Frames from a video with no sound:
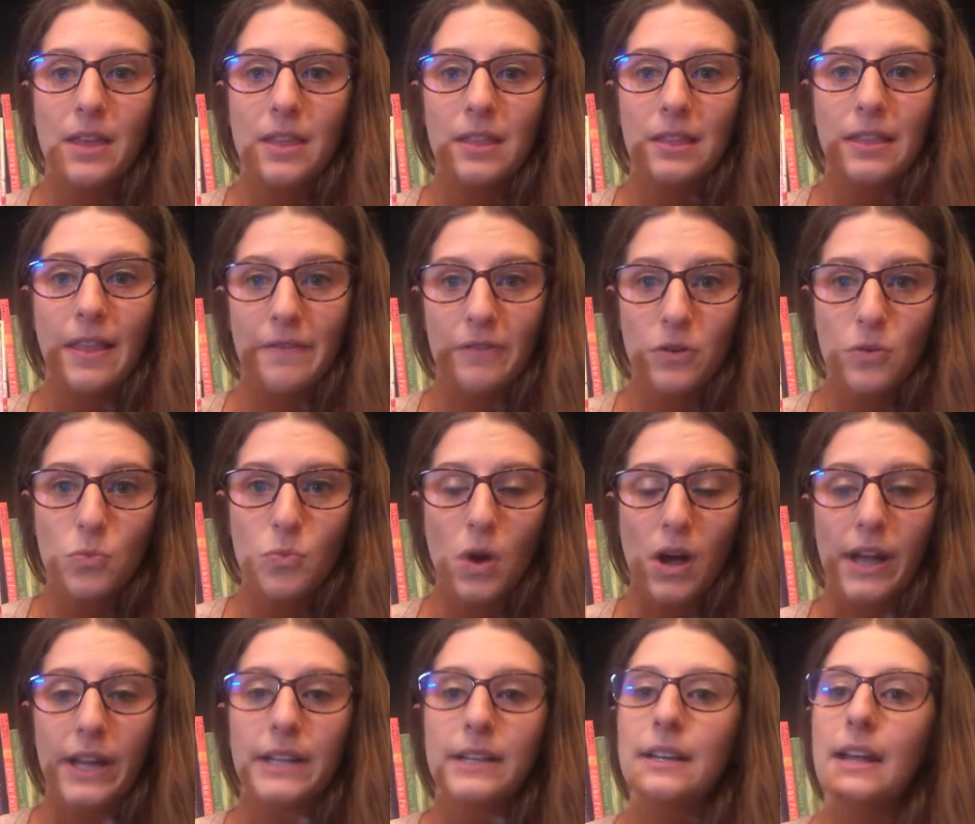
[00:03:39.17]
level
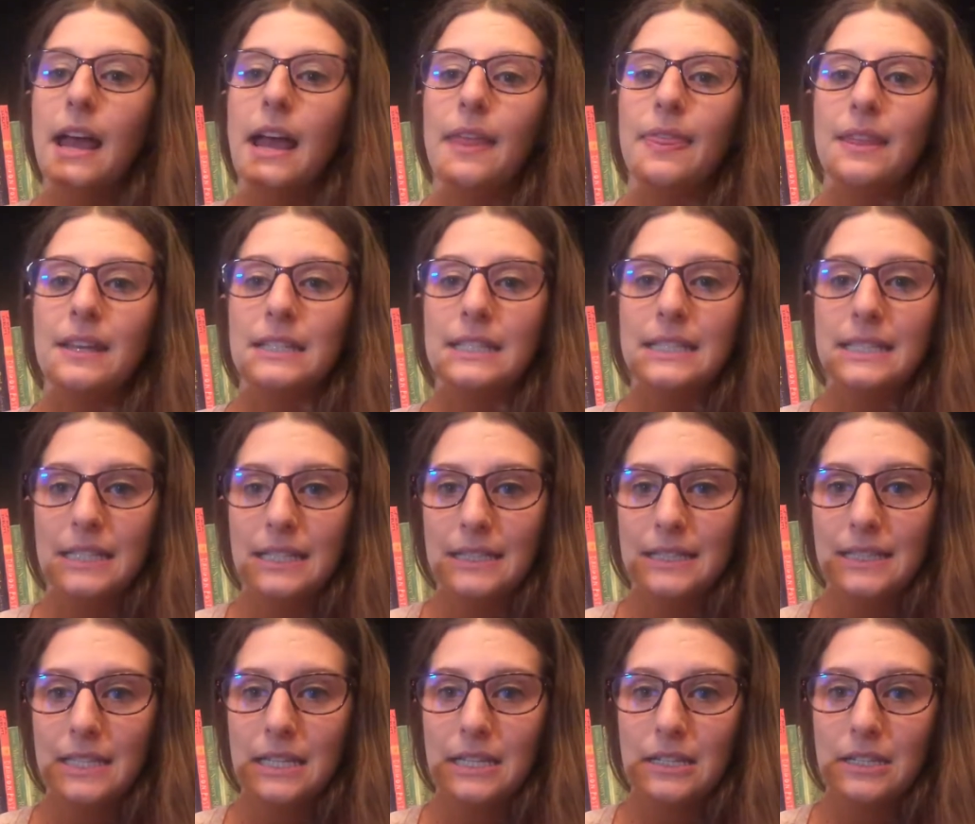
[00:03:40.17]
1 and then
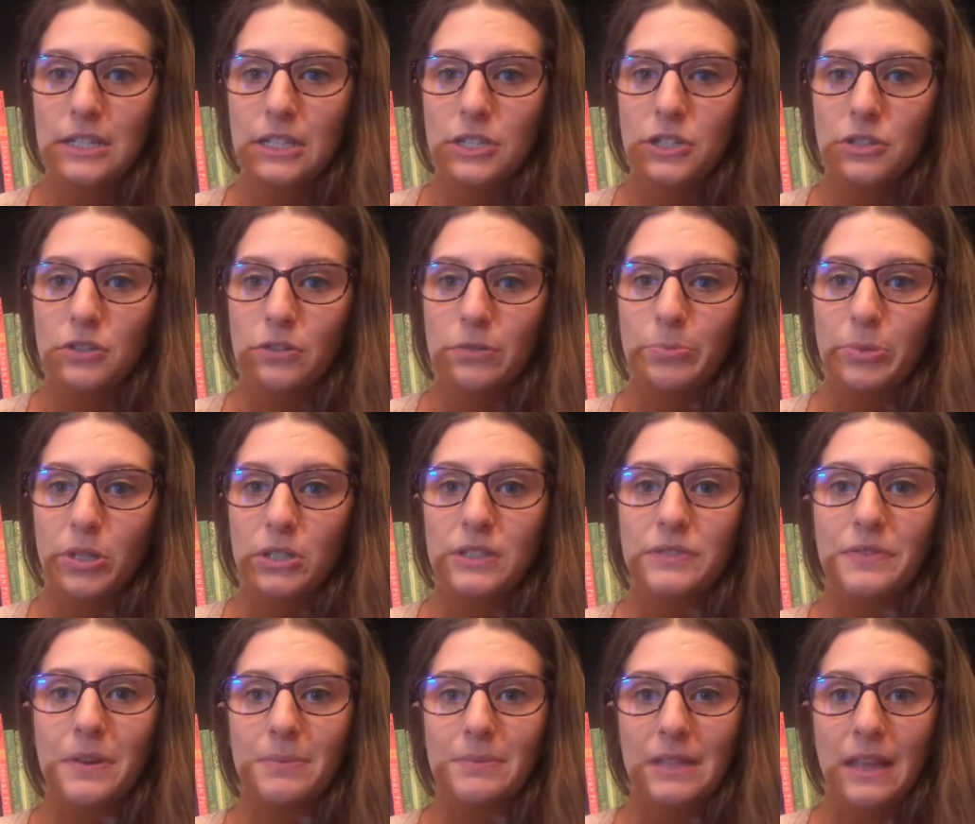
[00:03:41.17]
16 additional books
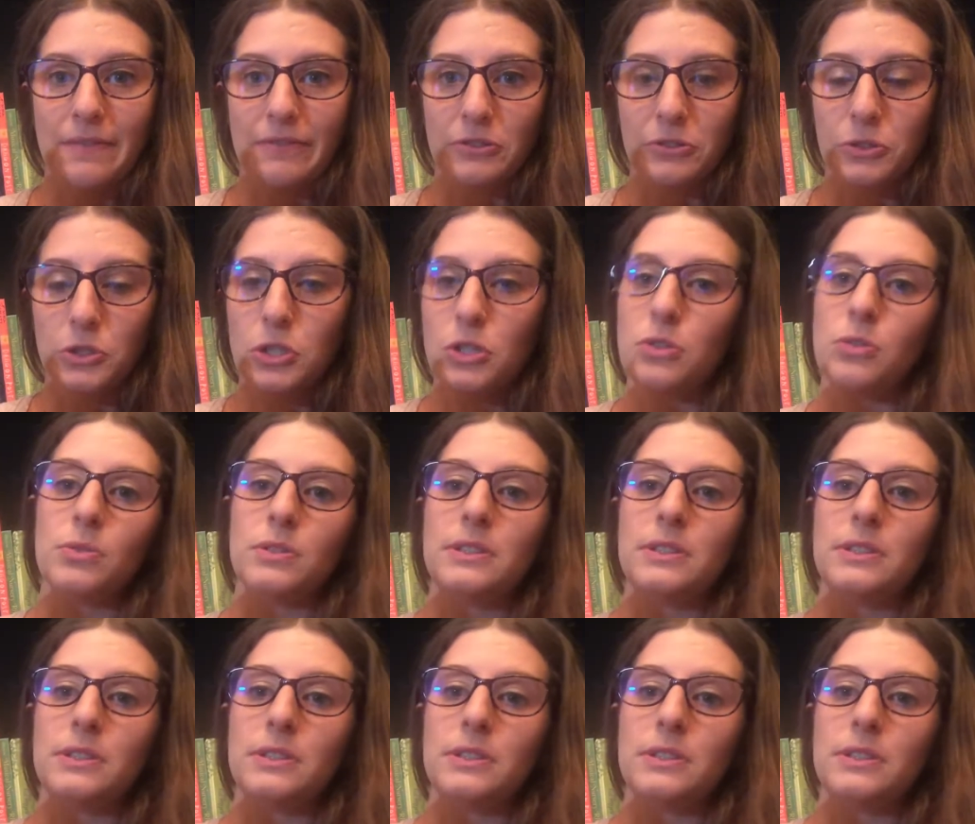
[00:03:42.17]
from level 2,